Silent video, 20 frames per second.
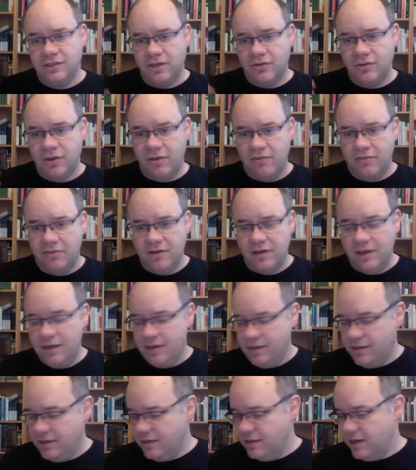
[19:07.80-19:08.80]
and to have the
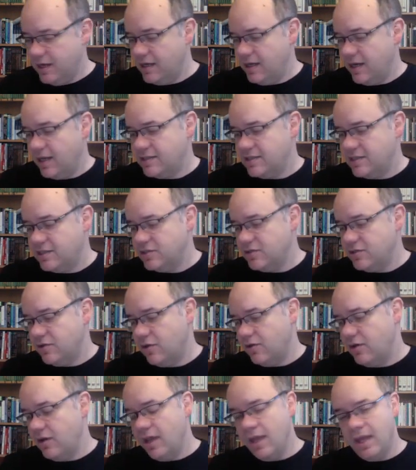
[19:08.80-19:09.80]
deadlines and so
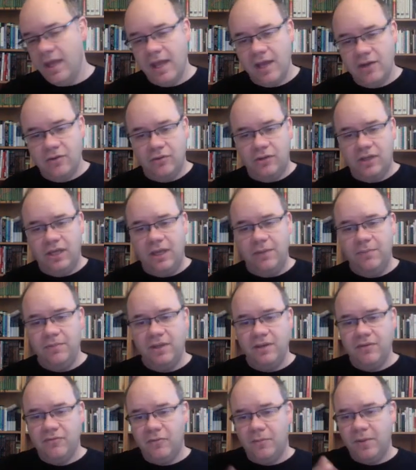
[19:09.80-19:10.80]
on, and to keep the
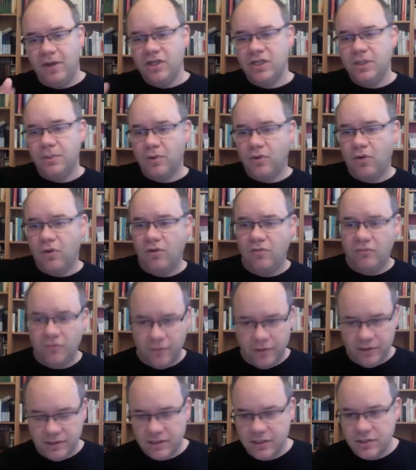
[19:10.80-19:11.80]
information about
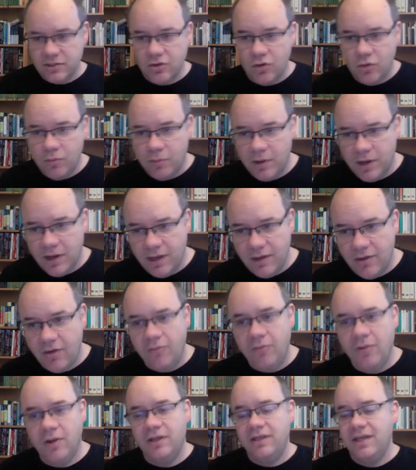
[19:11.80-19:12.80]
conferences
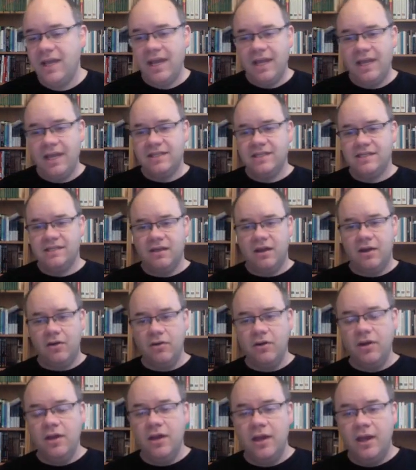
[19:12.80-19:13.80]
over decades now
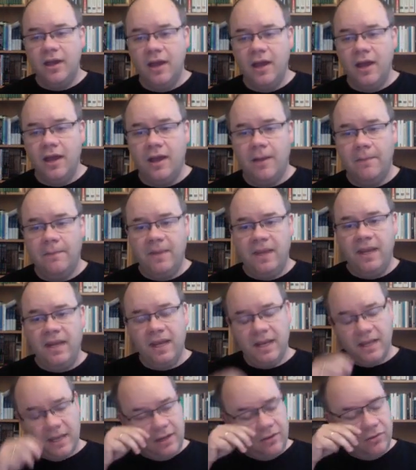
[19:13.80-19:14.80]
in
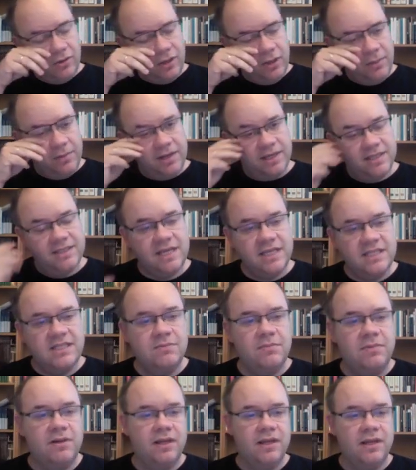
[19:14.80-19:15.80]
it, and to keep it
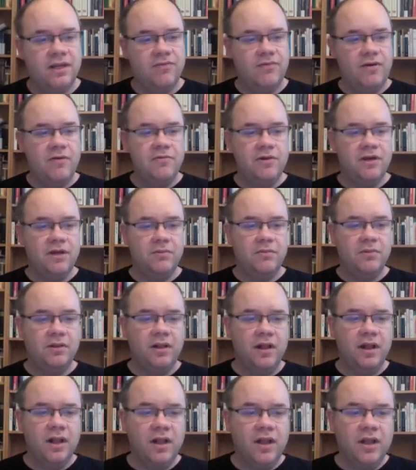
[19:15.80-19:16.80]
accessible and queryable.
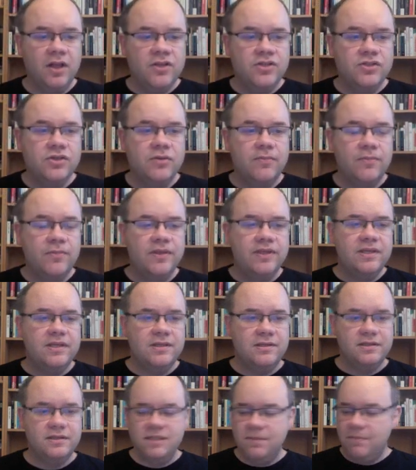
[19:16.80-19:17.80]
So
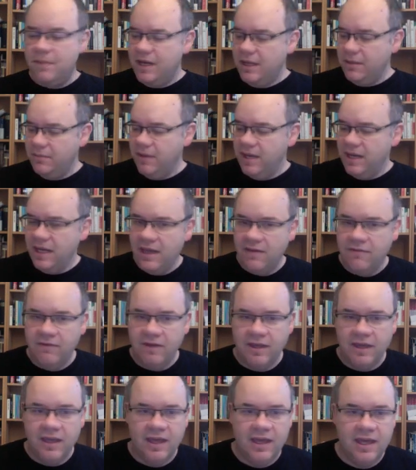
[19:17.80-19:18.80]
Semantic
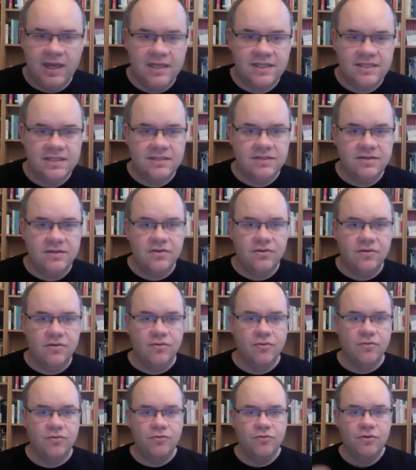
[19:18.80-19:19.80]
MediaWiki is
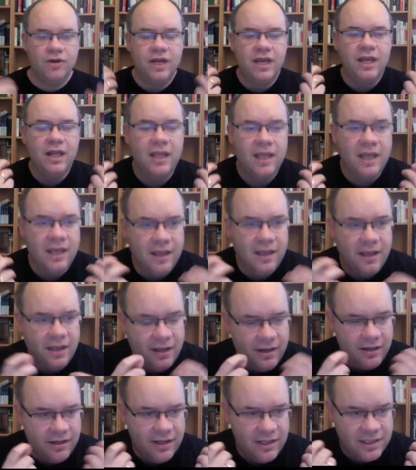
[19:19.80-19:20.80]
really
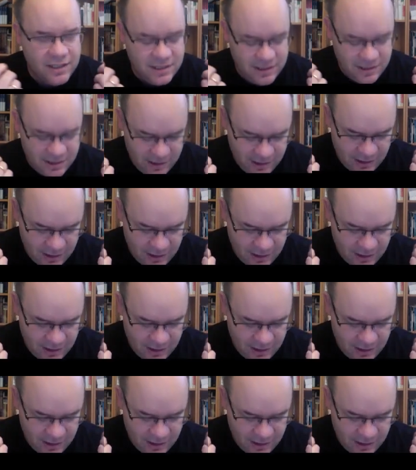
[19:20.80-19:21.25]
in this